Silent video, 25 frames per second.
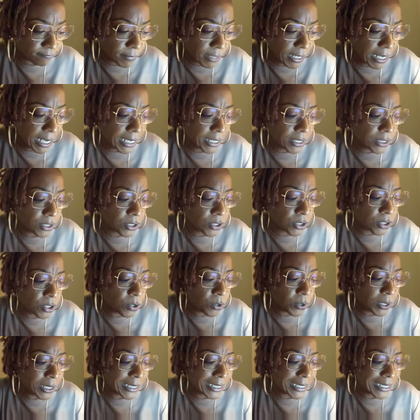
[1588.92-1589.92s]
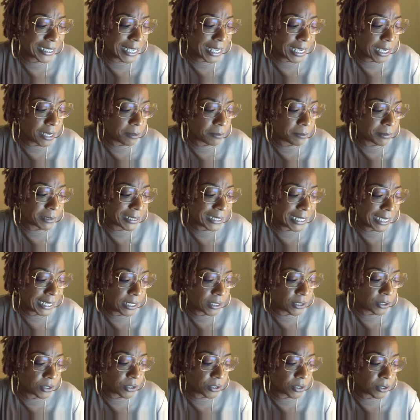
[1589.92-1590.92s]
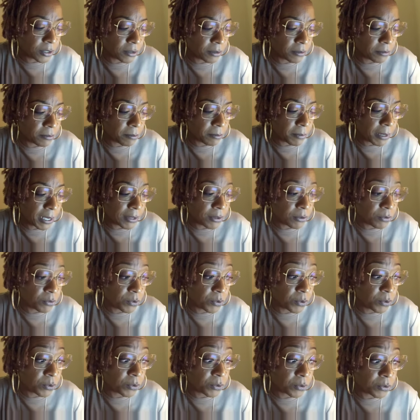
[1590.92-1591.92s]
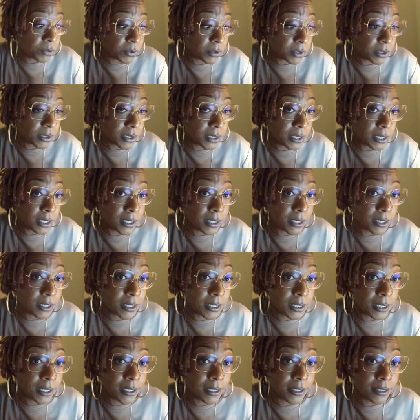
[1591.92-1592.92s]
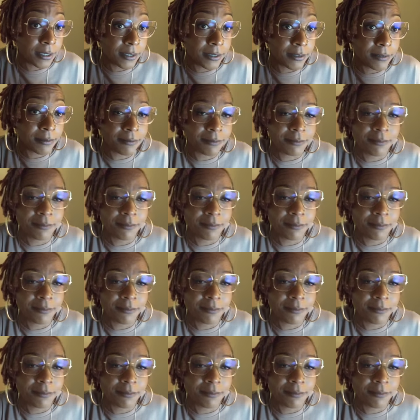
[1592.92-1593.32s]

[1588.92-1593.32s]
and so escape danger by the route indicated.